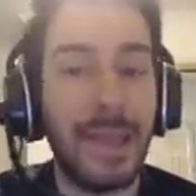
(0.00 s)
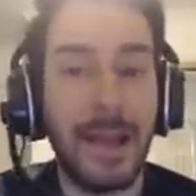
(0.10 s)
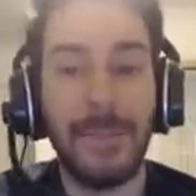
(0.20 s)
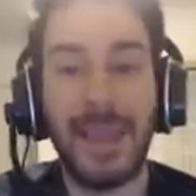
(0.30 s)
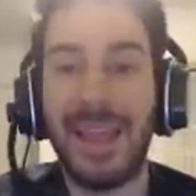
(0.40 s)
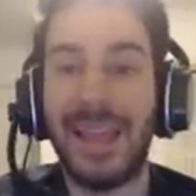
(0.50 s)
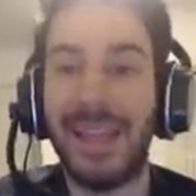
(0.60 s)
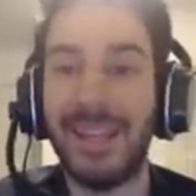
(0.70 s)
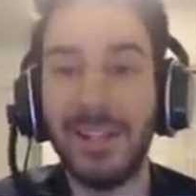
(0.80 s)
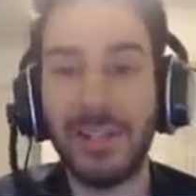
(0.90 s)
that,
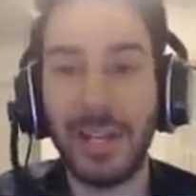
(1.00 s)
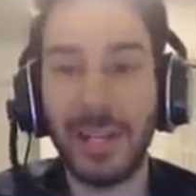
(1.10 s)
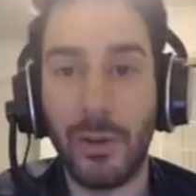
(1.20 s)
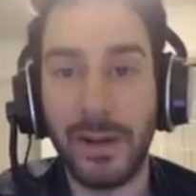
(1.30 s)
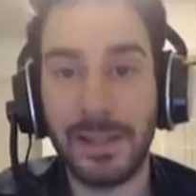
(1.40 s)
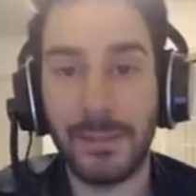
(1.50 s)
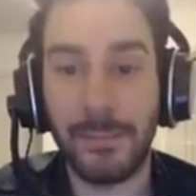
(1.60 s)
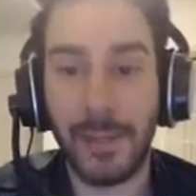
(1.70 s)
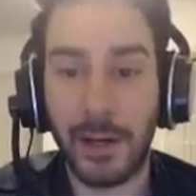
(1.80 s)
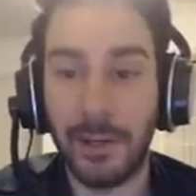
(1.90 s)
is she going to be
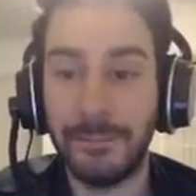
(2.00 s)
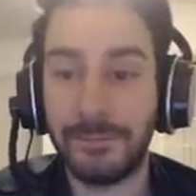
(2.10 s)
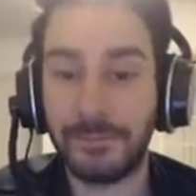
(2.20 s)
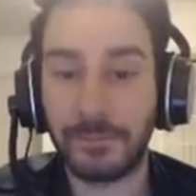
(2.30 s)
better